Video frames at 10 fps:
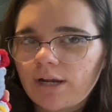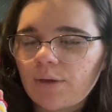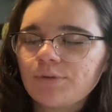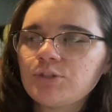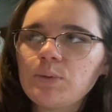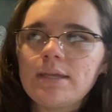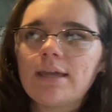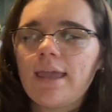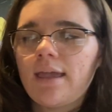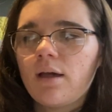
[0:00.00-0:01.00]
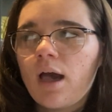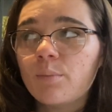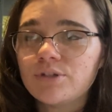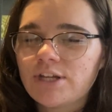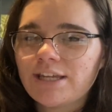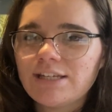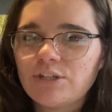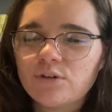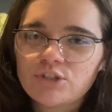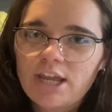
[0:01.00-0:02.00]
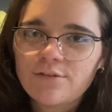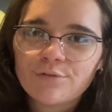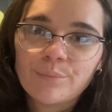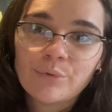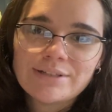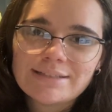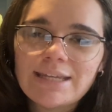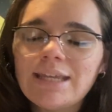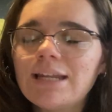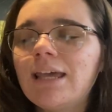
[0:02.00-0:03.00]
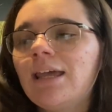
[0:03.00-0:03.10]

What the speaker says: I was doing how much I could crochet from one skein,